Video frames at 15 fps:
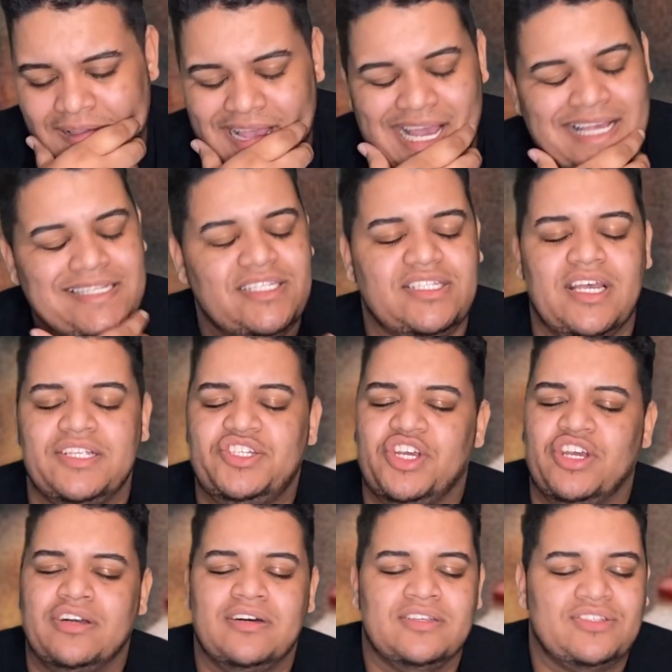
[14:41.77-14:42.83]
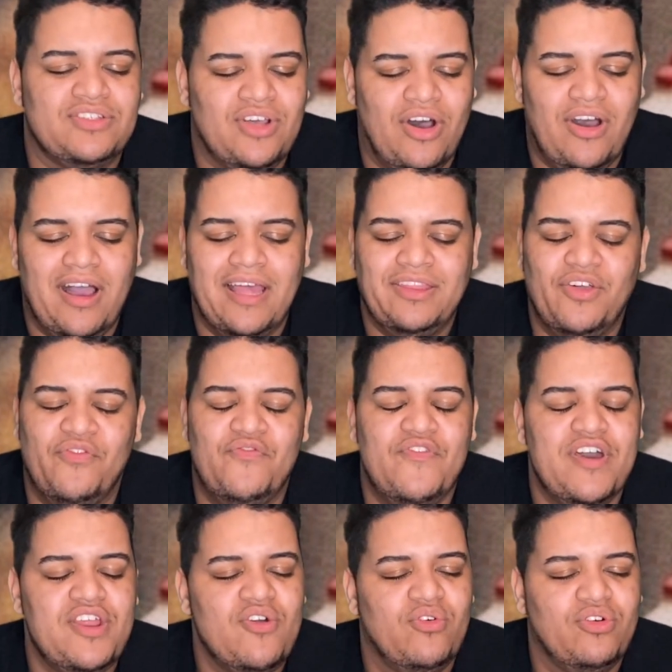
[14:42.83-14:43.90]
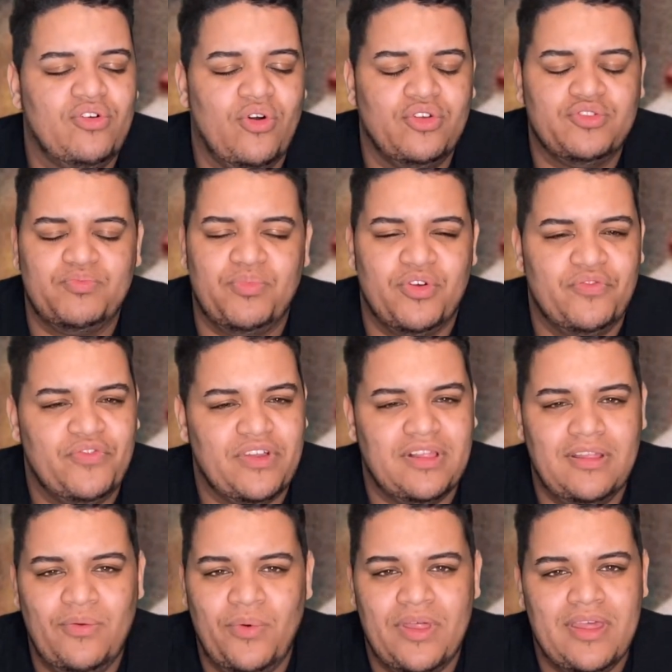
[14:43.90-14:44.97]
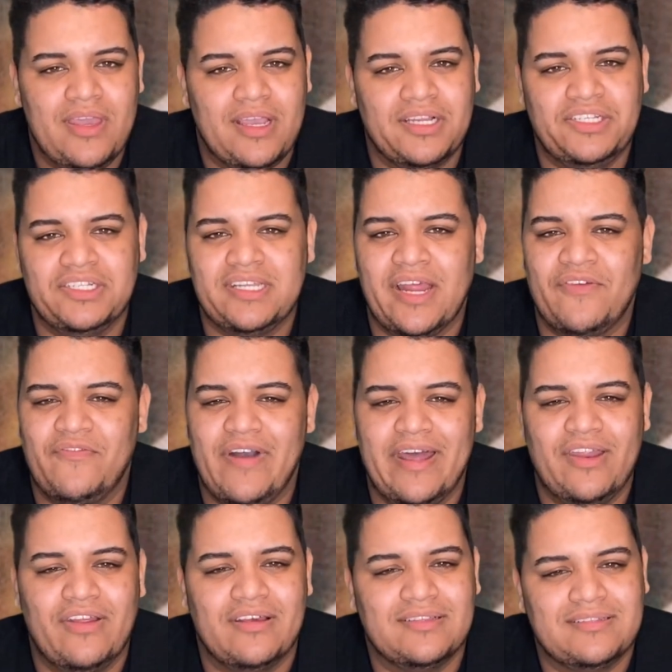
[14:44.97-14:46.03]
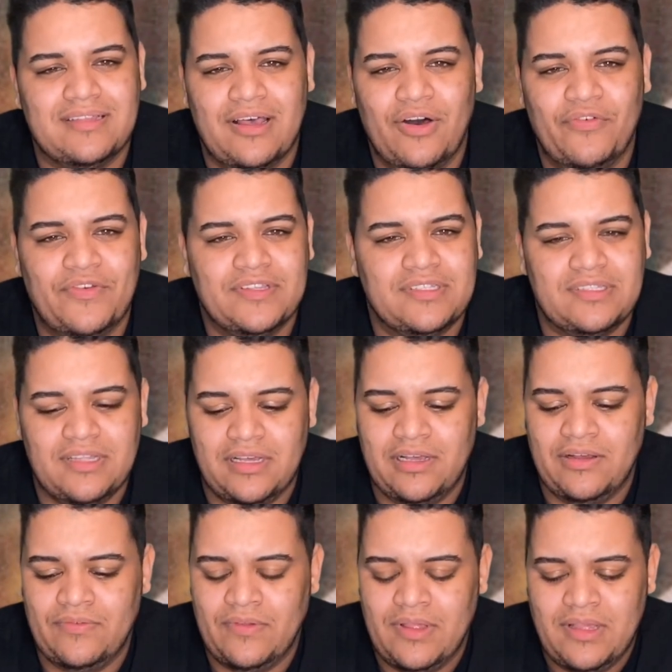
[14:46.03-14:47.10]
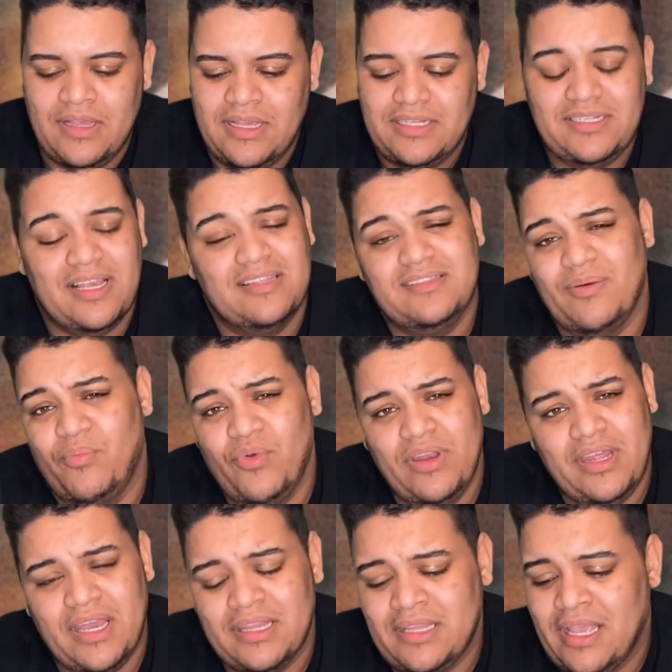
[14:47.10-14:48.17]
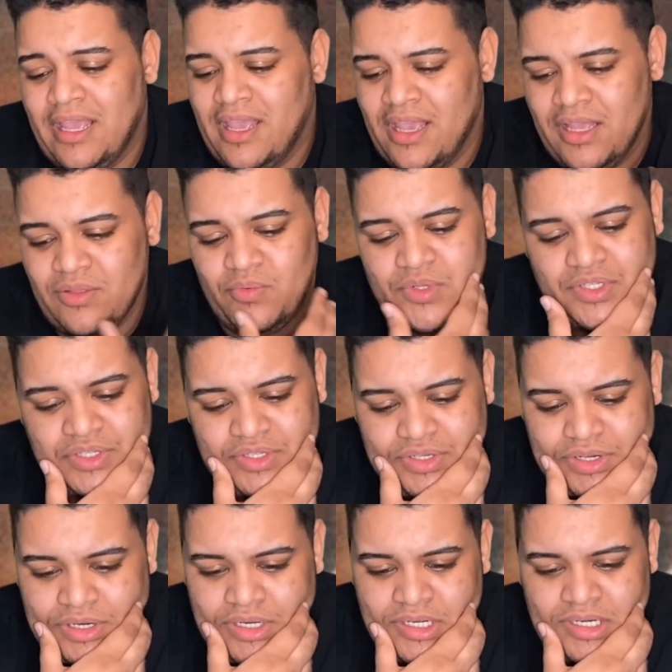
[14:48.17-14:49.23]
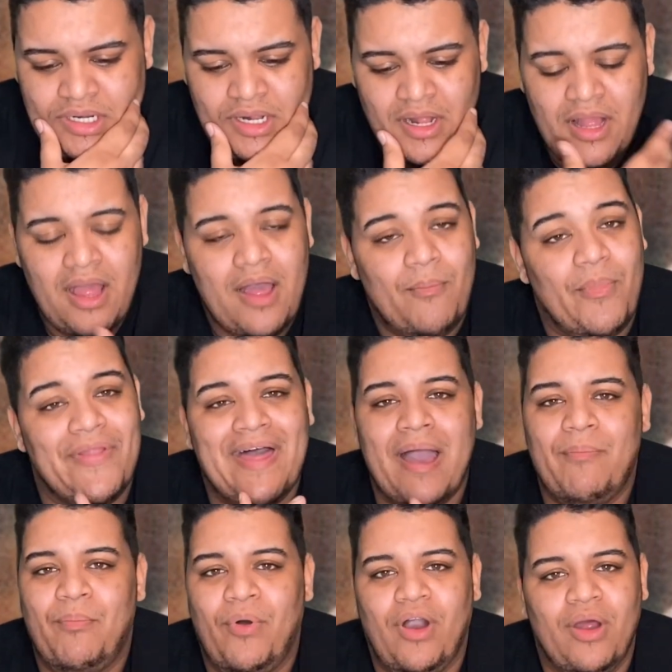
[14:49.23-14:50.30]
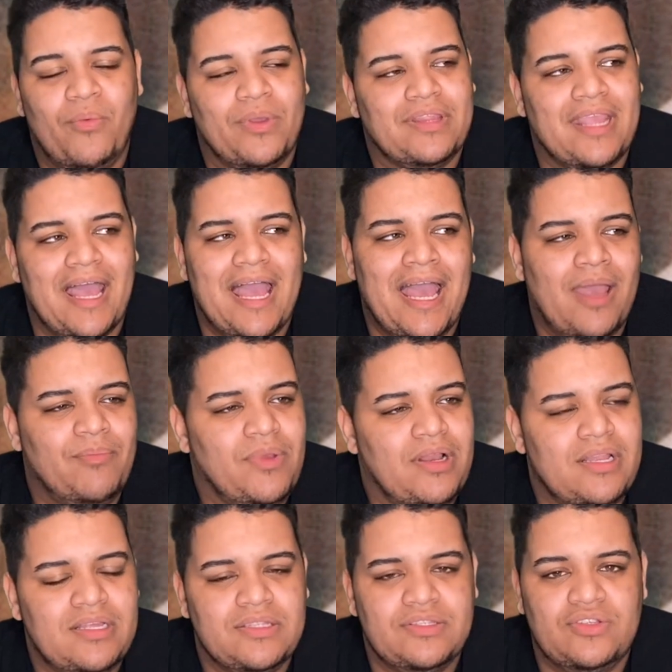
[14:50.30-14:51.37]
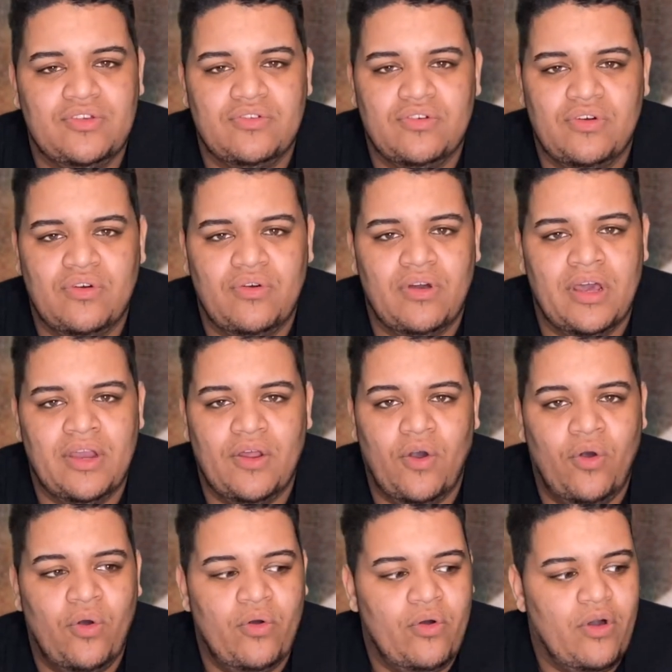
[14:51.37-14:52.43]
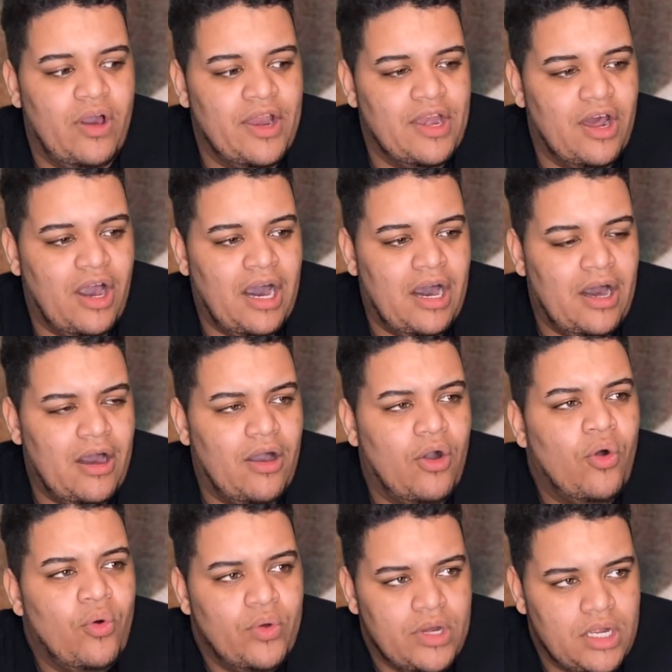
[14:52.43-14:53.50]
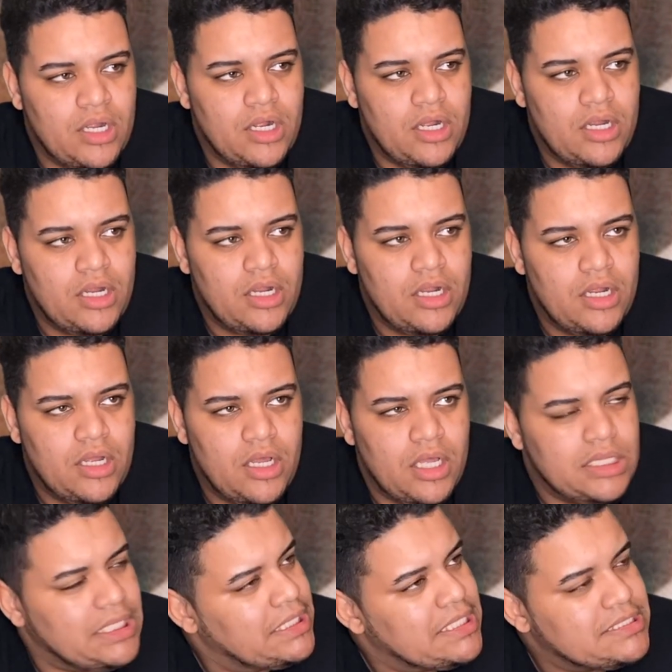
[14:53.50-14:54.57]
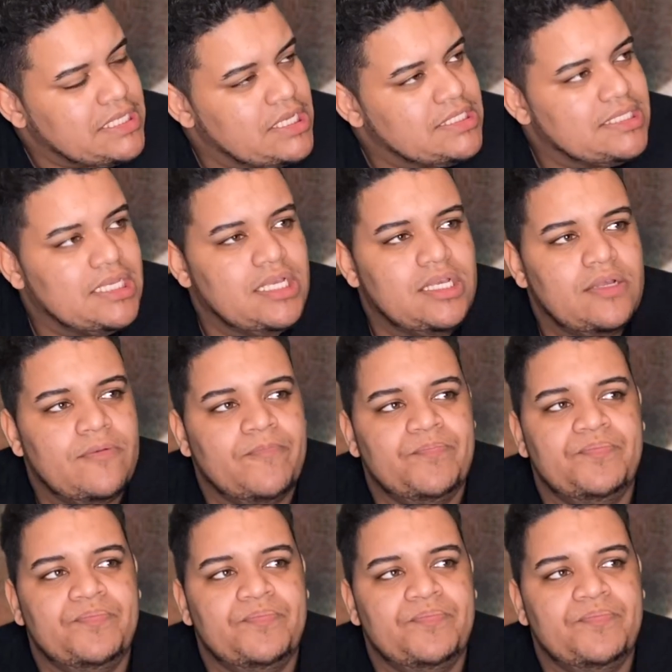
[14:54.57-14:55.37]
That's such a good song, and the video goes perfectly with it because she's like fighting herself and stuff. She ends up winning at the end, which is good. But that part with the ambulance, you know, and all, and older, I think that's how you say it,